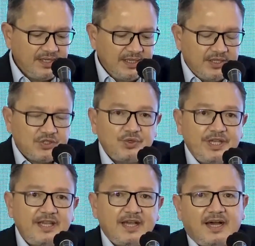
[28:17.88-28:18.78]
So
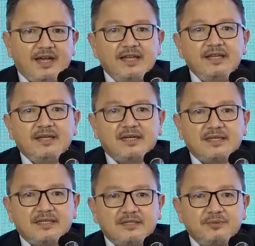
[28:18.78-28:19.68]
AI,
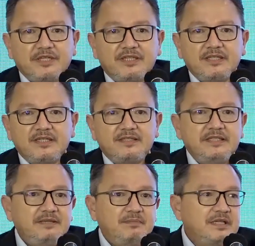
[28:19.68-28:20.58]
whether it's
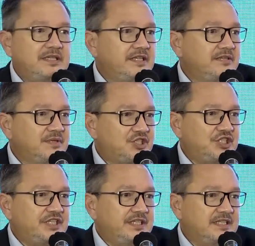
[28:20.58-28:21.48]
deep learning,
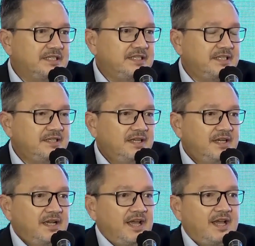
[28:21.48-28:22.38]
machine learning,
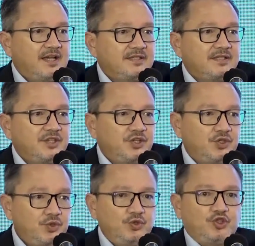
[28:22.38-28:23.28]
has
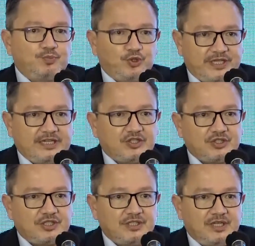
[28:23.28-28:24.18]
huge
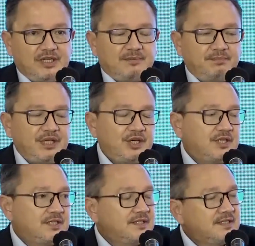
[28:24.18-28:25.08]
potential
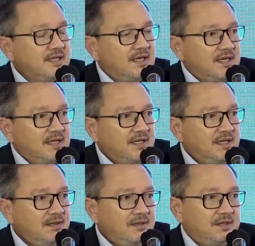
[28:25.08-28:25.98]
because
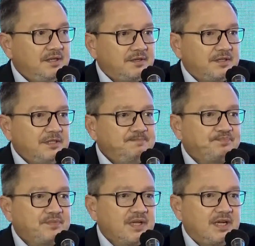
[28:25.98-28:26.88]
in theory,
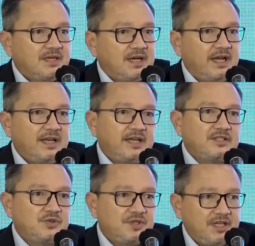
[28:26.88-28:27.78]
I like
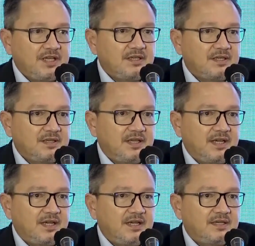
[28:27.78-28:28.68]
to think
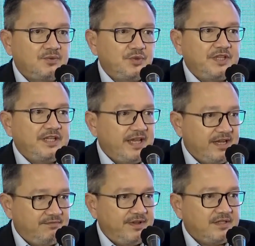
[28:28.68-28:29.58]
that with the
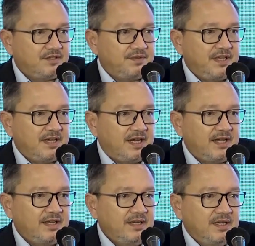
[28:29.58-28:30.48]
advent of AI,